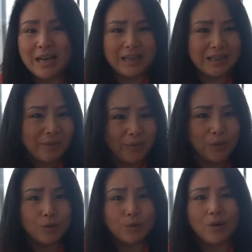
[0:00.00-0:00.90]
If
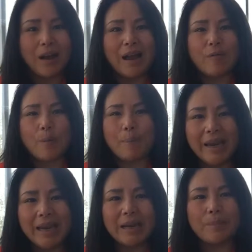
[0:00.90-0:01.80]
you don't have a
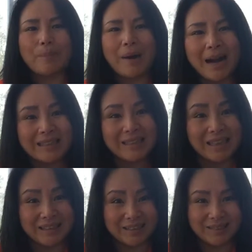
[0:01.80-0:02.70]
big
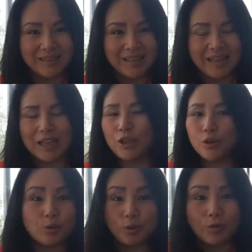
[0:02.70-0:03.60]
budget and
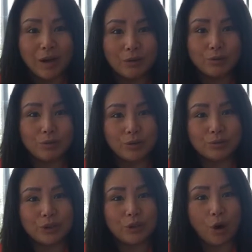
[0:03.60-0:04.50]
you don't want to
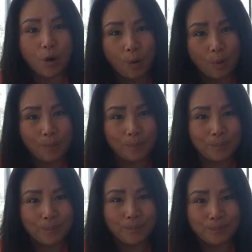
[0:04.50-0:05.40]
use your
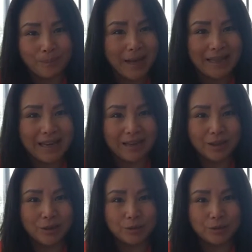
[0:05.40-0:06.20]
own money